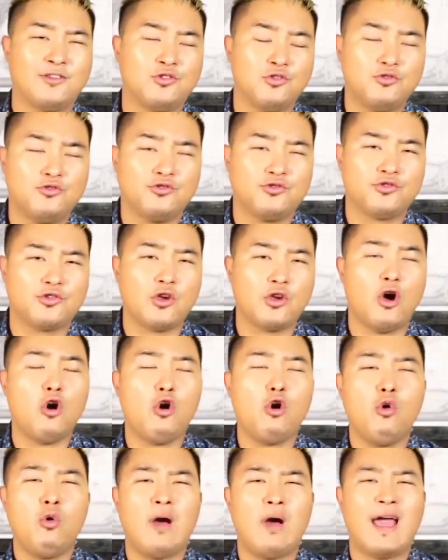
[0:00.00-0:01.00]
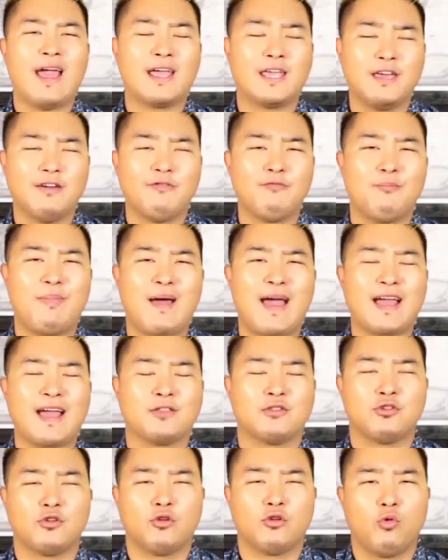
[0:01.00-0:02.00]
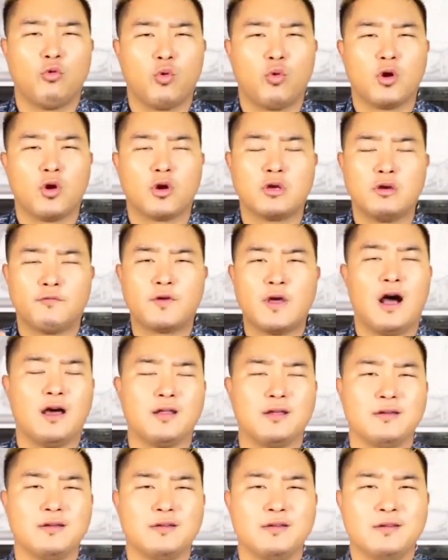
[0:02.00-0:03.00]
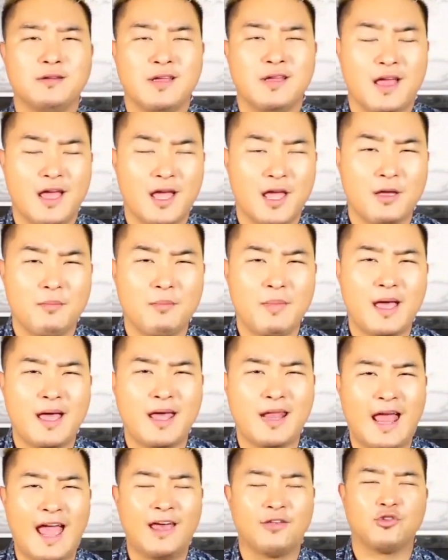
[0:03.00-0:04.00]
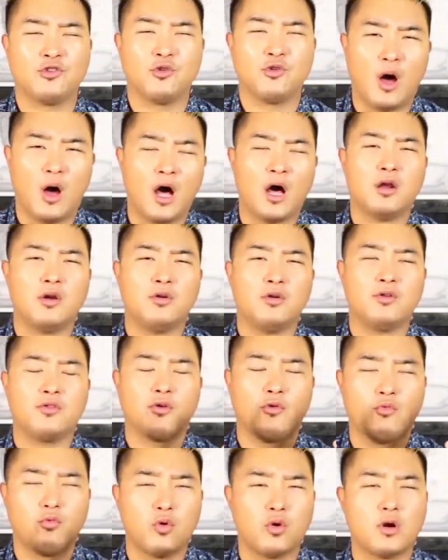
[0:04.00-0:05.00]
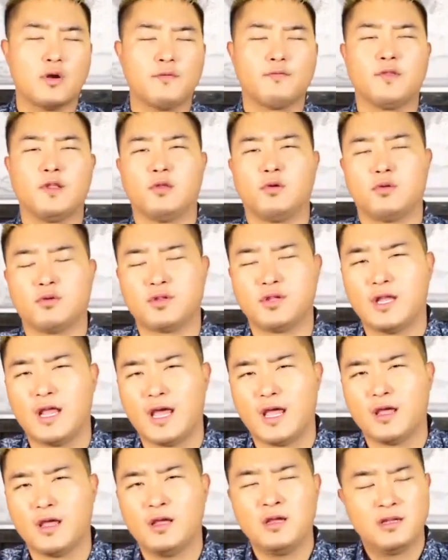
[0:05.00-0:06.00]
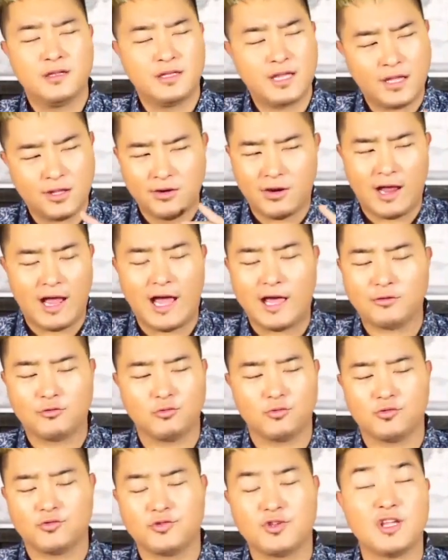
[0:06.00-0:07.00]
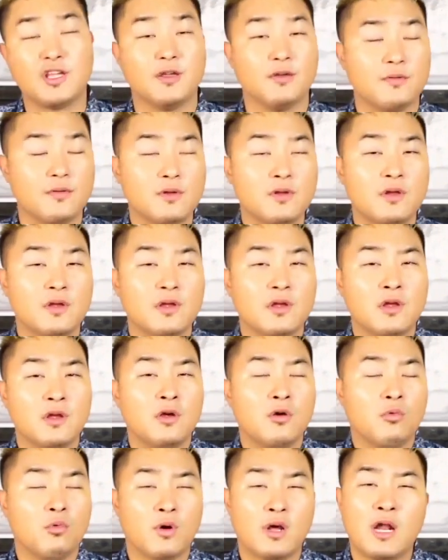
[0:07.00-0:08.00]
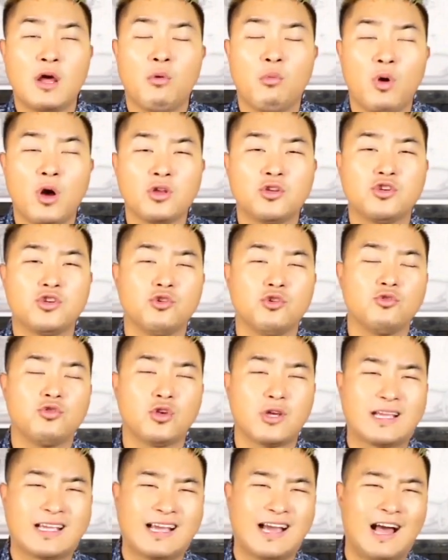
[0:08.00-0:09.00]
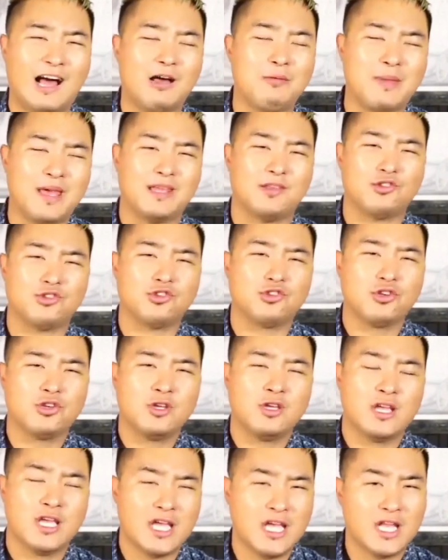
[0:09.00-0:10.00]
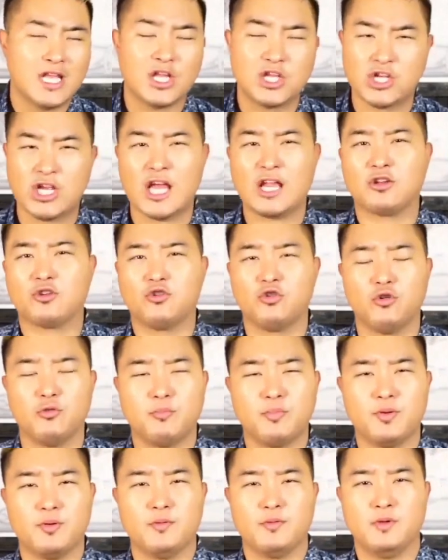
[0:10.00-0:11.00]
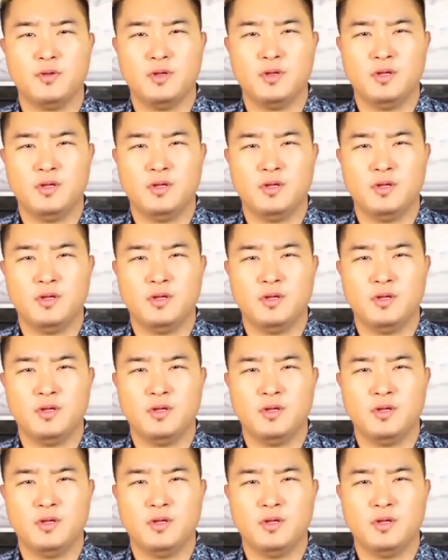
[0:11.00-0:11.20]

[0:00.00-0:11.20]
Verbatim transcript: As you sow and give back to the work of God. Amen. As you honor the word of the Lord today, that your eyes will see. What I want you to comment in the chat group